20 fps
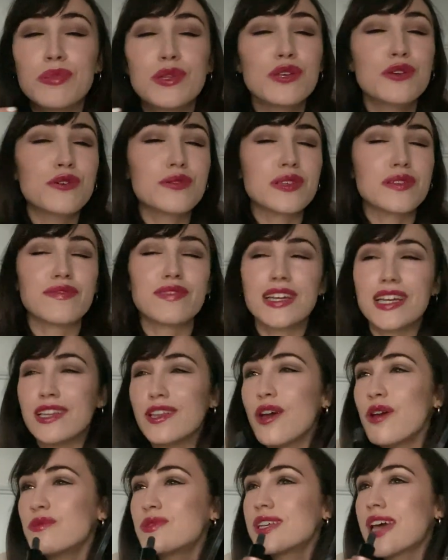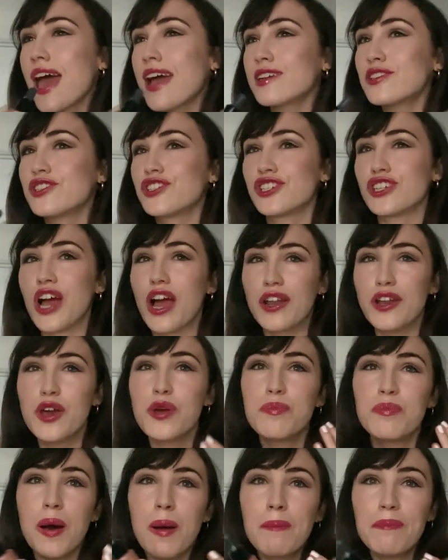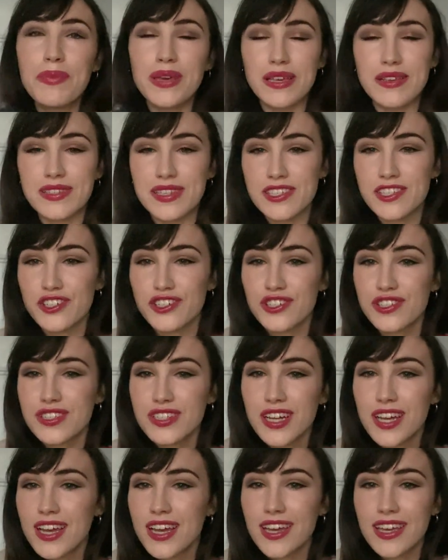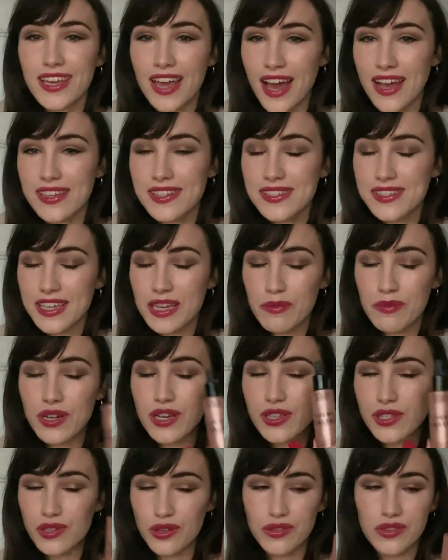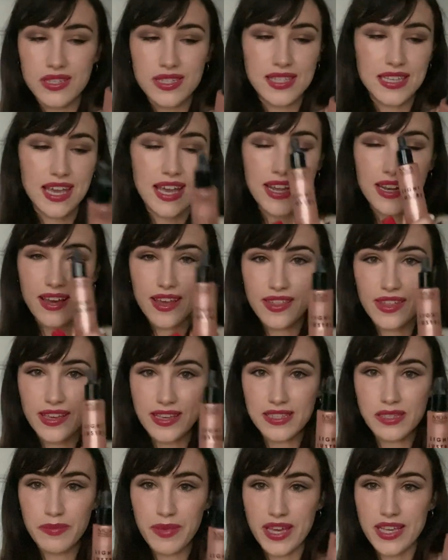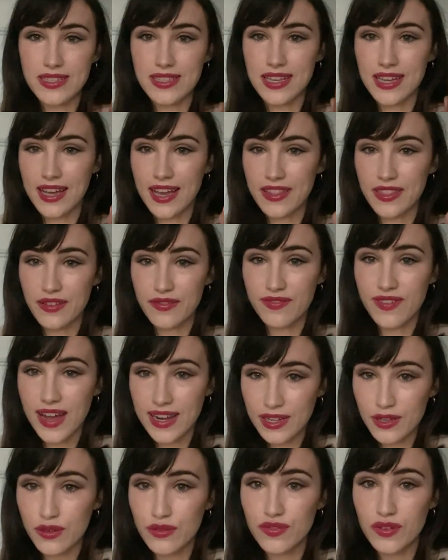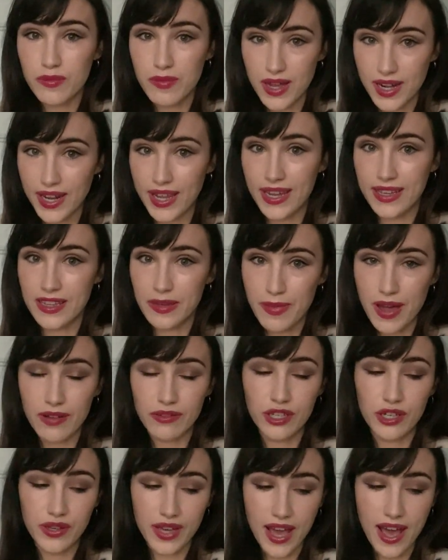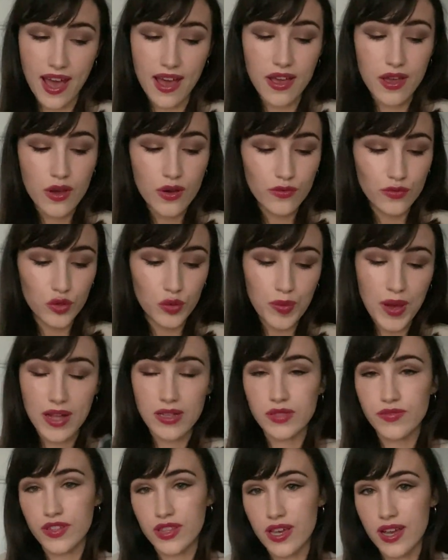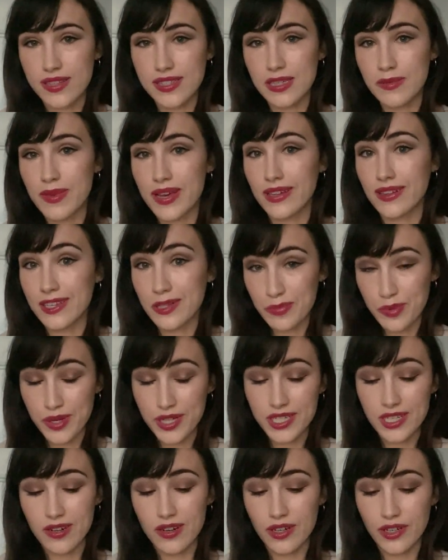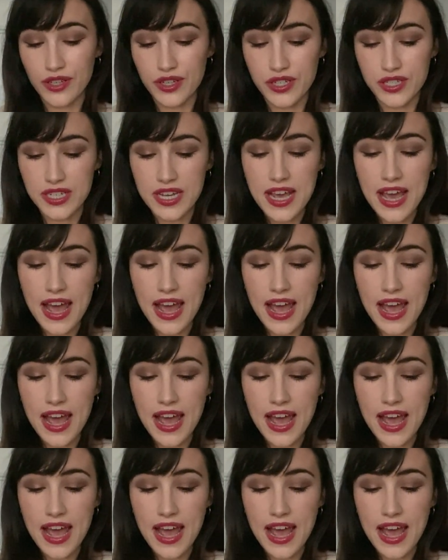beautifully, no texture, no bumpies, it's just, yeah, seamless on the skin. I think it's amazing, and the value for money, the amount you get, £4 for 30ml, is pretty darn good.